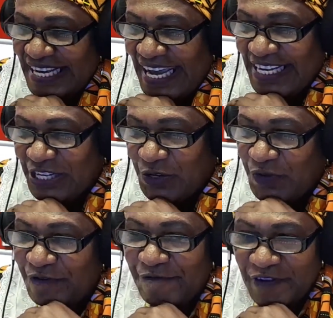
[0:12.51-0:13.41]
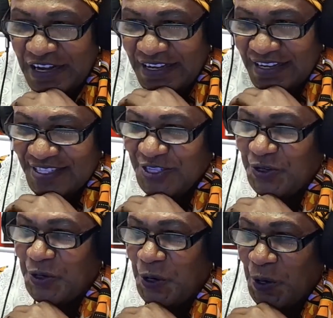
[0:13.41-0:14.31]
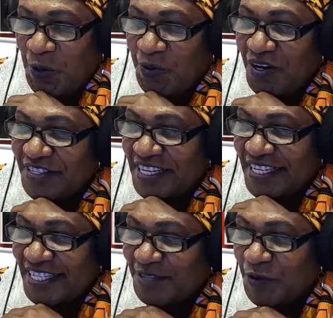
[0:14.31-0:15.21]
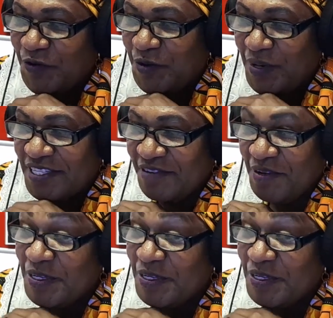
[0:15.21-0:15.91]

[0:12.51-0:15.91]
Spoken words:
and go far to go on 96.3 Buzz FM.